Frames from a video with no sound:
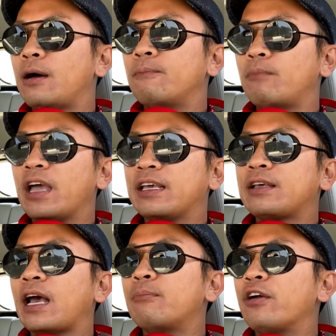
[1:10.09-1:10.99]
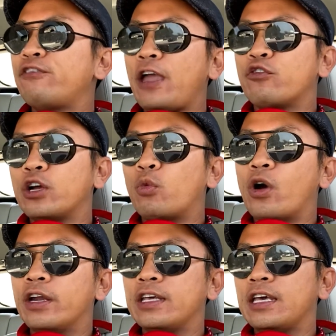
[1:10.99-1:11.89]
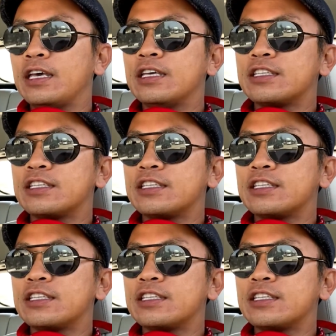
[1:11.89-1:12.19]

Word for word: my, my favorite one, is